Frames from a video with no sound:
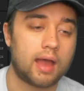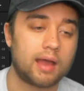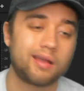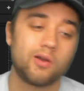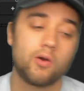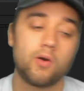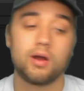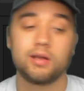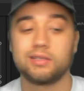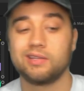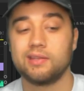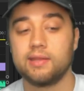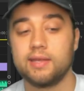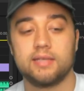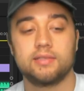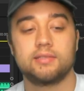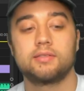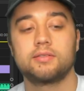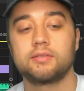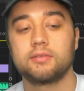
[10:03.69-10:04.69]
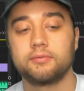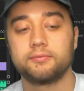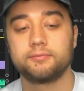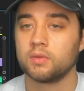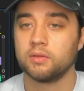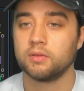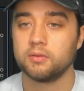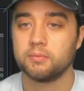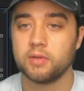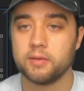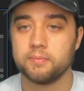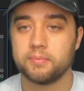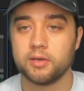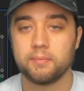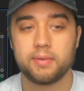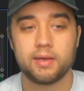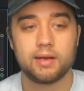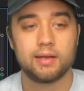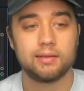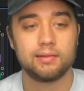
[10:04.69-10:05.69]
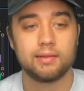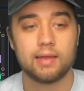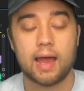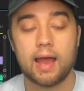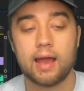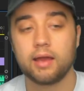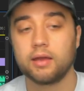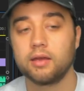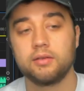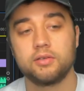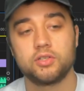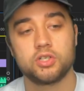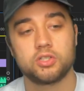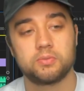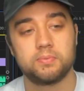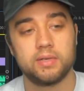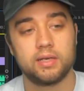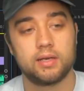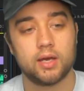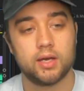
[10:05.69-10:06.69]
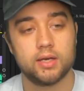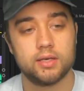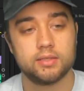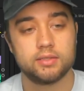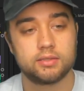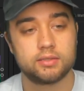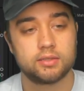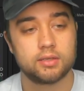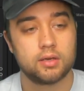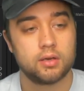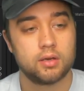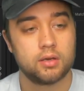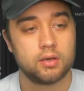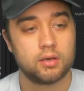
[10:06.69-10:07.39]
echo onto this. And there might be a bit of lag just because